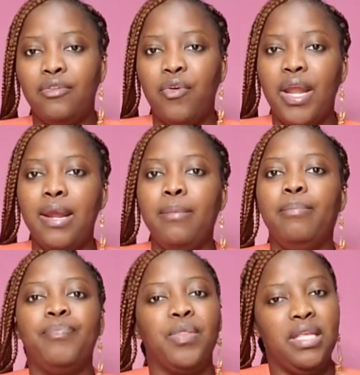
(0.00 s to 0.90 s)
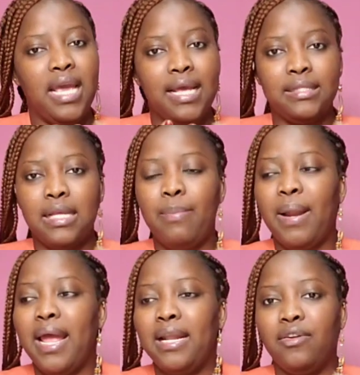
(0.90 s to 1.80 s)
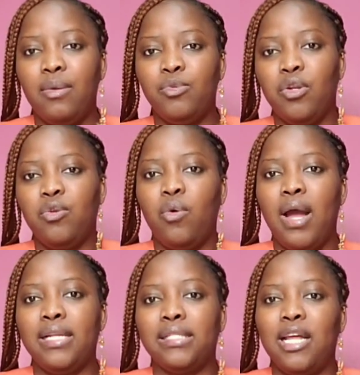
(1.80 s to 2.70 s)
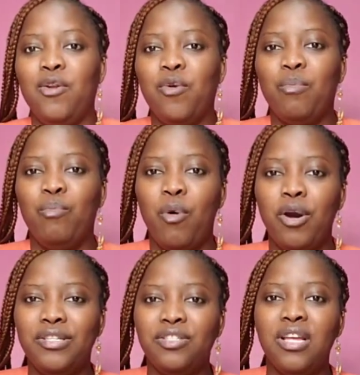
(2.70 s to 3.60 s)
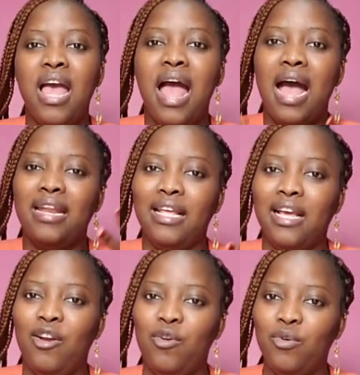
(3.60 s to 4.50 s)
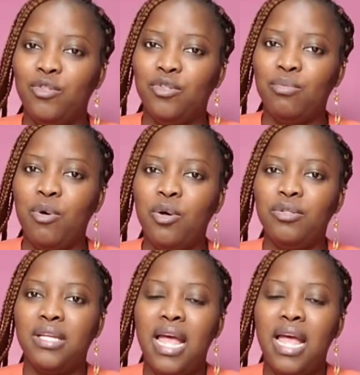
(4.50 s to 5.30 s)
cream. Yes, apply hand cream so that your hands can look moist and they can look smooth